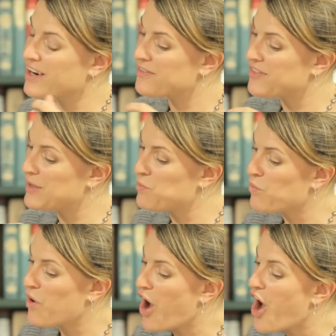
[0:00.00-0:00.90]
of the
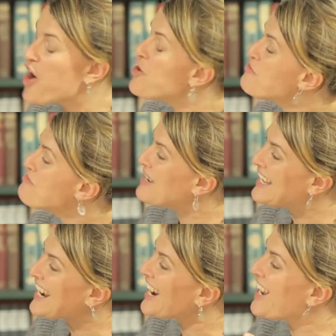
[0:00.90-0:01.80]
homely
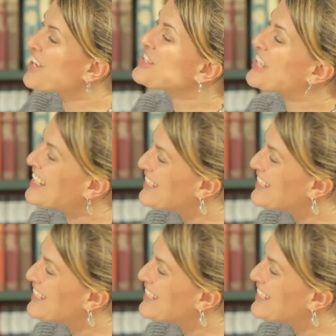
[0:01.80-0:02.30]
clutter